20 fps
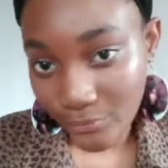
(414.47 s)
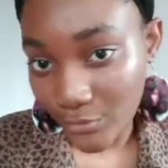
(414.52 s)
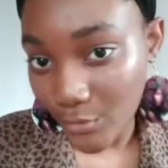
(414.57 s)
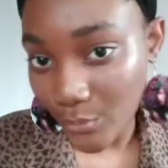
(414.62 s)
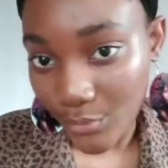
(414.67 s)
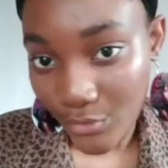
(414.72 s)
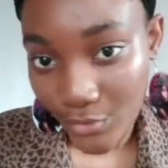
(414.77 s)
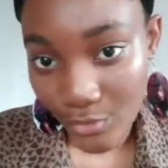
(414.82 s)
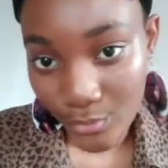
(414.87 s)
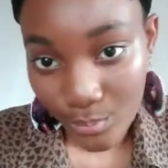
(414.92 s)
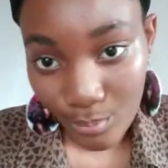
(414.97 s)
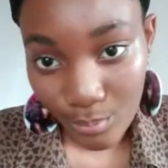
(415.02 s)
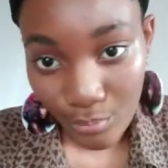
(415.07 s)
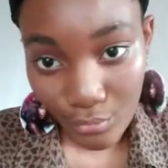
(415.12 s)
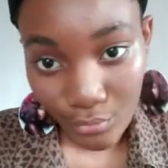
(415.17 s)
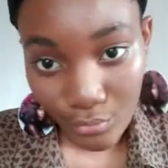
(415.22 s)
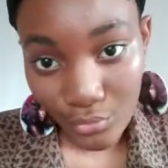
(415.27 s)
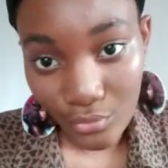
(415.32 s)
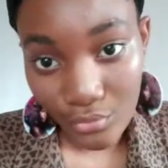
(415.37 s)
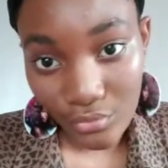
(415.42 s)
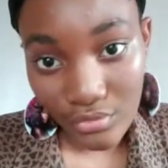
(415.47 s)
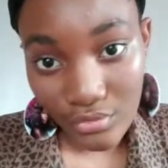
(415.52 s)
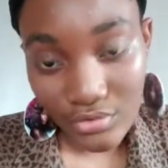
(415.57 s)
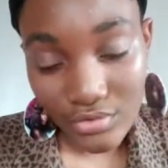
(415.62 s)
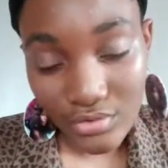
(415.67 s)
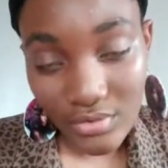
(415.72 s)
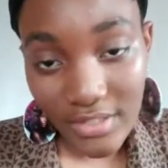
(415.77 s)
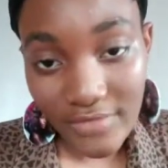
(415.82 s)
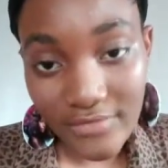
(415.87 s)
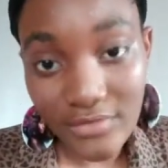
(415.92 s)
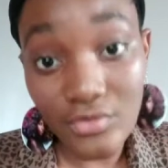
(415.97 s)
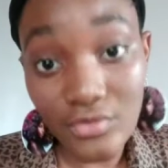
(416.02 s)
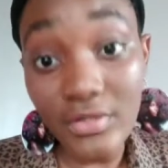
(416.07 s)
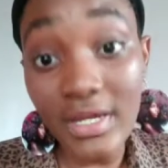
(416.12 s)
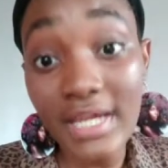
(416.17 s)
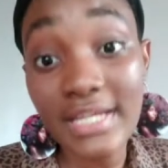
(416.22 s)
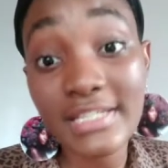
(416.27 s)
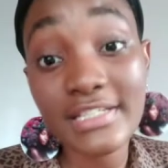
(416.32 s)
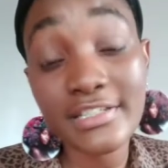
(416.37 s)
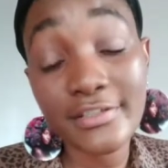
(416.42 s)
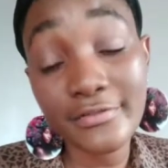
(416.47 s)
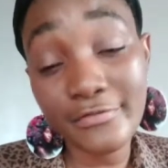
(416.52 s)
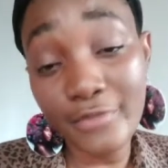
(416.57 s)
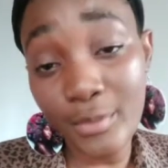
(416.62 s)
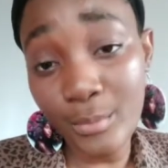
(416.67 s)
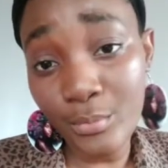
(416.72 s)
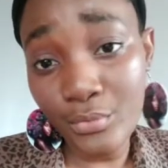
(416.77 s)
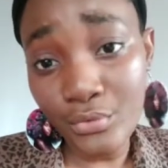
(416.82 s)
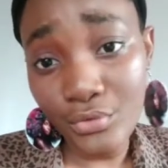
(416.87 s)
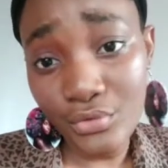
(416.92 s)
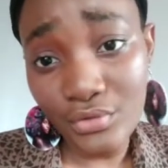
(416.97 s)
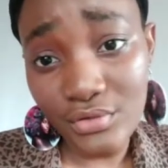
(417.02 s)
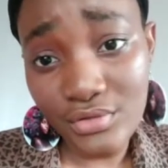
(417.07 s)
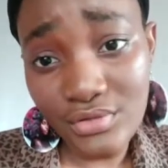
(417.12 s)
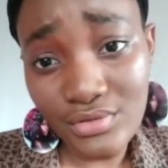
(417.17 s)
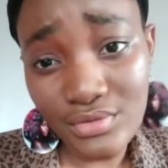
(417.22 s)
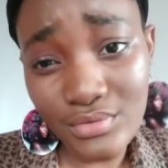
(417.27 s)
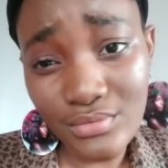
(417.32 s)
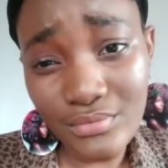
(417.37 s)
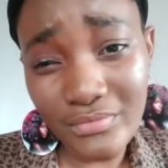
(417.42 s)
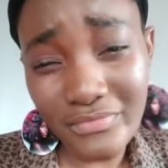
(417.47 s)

with products. You have to try different products to